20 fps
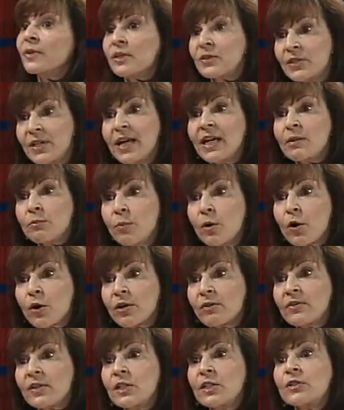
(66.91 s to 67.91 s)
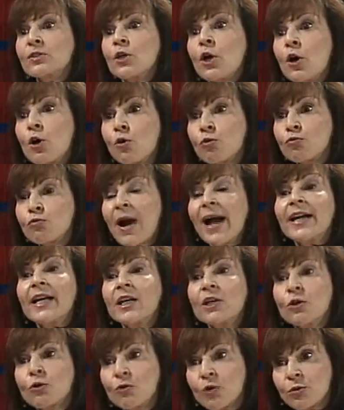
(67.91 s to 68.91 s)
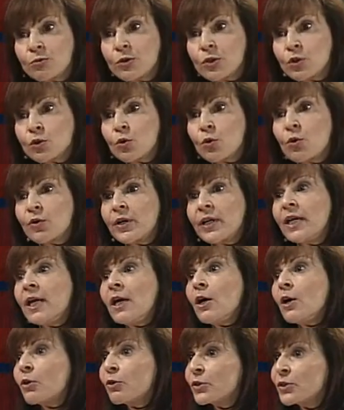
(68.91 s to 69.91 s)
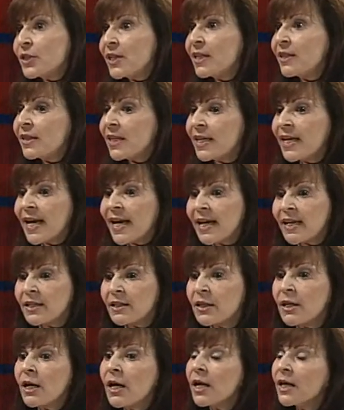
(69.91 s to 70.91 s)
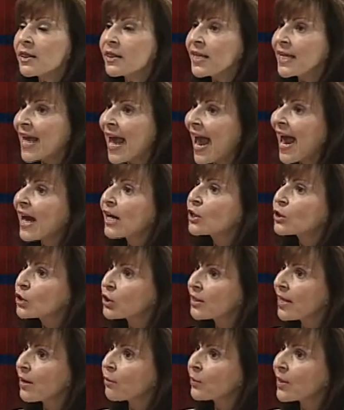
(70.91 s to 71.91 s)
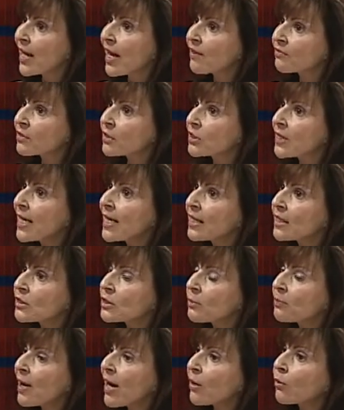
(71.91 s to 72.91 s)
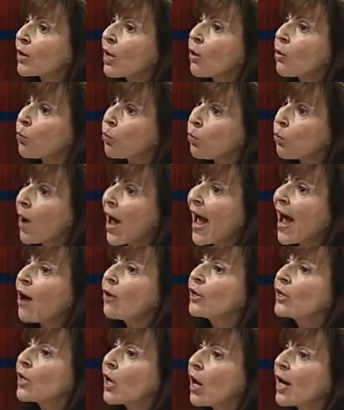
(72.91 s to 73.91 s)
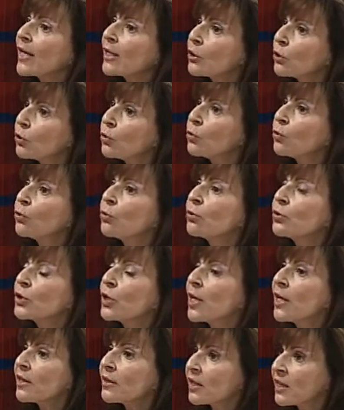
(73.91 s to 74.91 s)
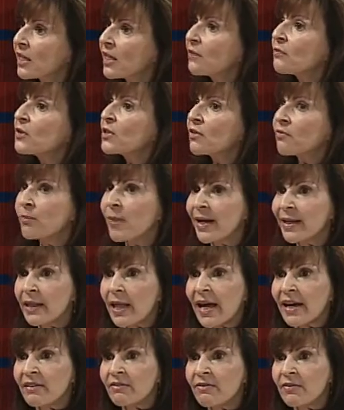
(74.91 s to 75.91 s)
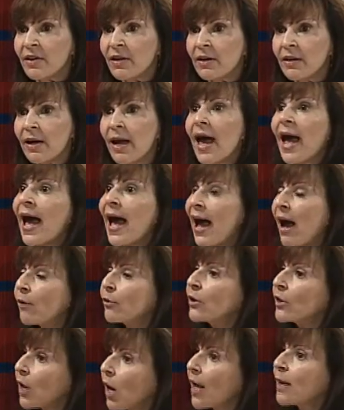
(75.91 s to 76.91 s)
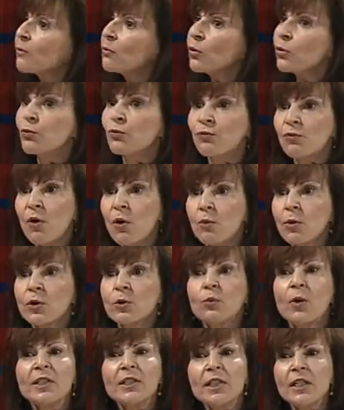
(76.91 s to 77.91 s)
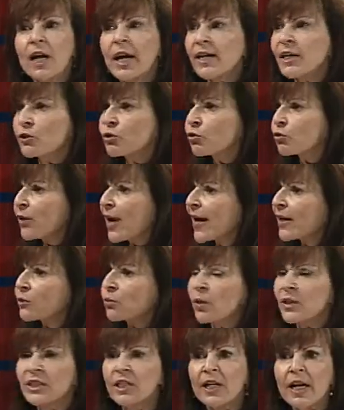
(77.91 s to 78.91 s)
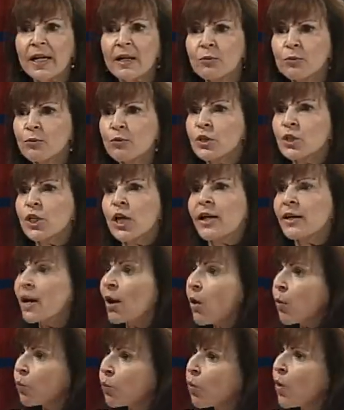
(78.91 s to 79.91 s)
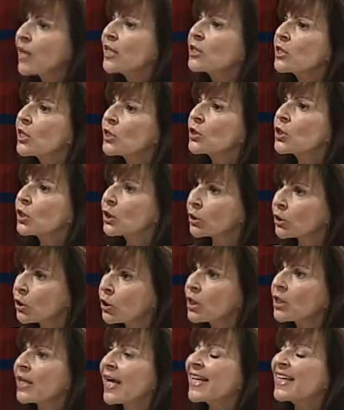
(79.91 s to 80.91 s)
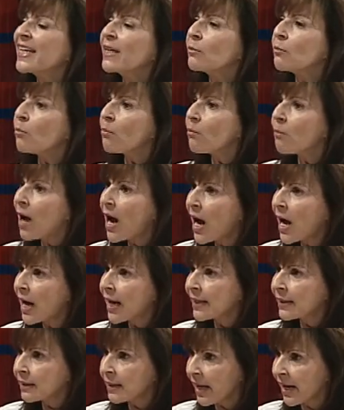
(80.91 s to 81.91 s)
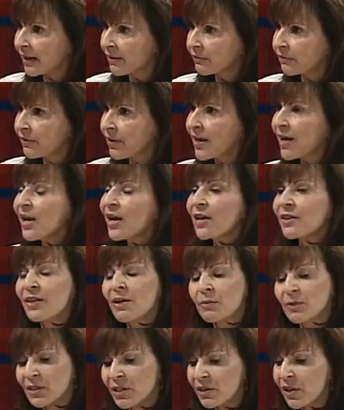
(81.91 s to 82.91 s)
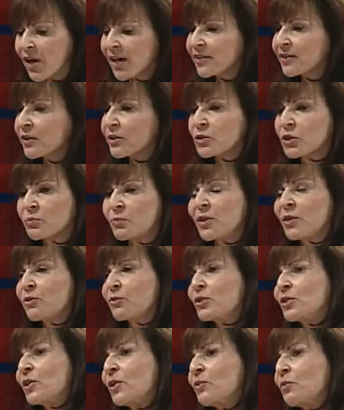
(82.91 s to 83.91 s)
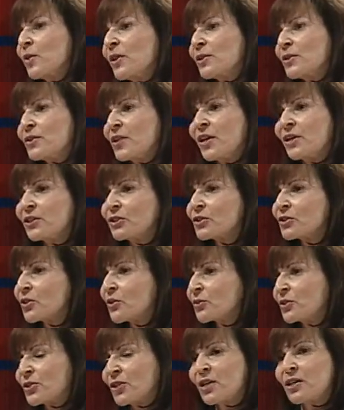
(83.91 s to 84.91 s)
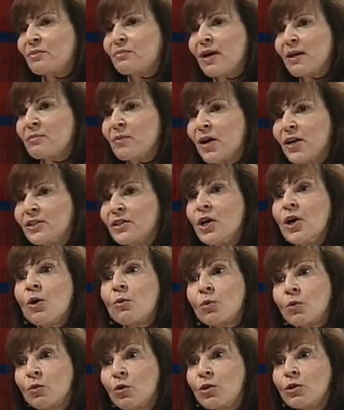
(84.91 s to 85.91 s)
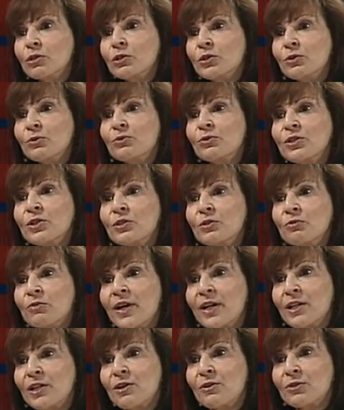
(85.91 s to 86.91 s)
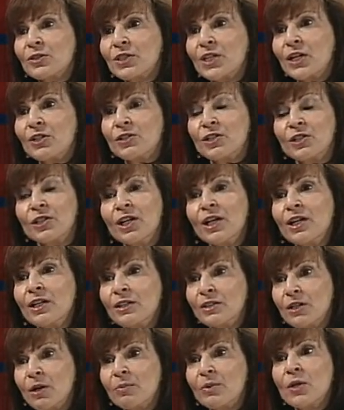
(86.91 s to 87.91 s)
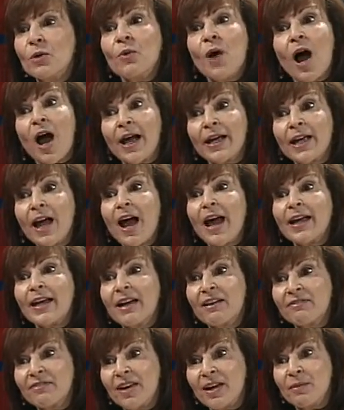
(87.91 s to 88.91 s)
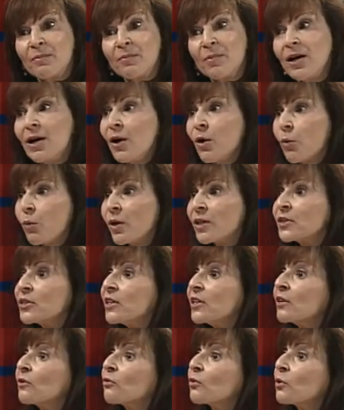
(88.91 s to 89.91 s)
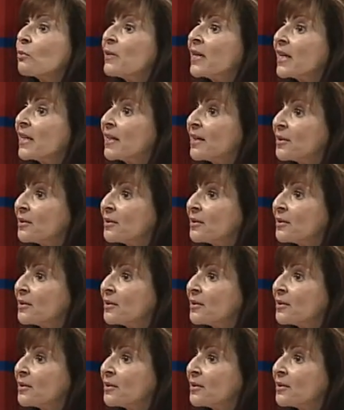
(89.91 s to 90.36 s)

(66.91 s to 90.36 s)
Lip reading: The second part of it is writing your own story, because in the end, the action that we have to take is about how did I use the gifts of my life? How did I move forward? What did I attract? What did I appreciate? What does it look like in my life? There was a line that a speaker said once, and it's so stuck in my mind. We're all tuned to the radio station, WIIFM. What's in it for me?